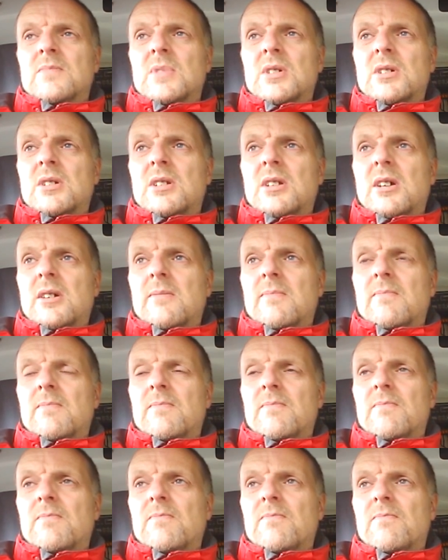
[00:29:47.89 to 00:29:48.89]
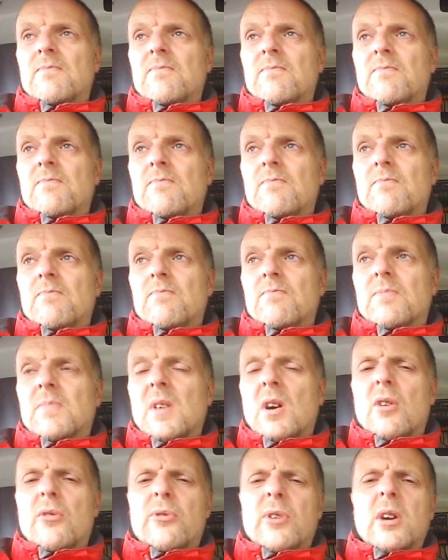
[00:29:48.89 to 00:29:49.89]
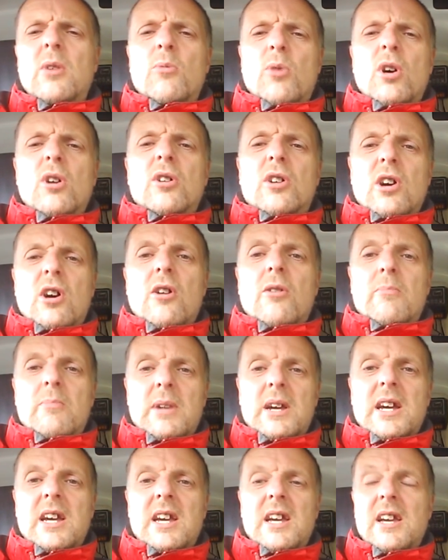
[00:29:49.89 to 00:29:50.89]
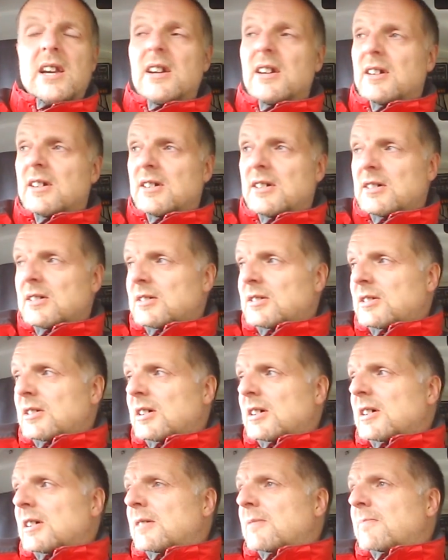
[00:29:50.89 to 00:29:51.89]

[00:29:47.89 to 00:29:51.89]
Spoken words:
And, I think what got me, that,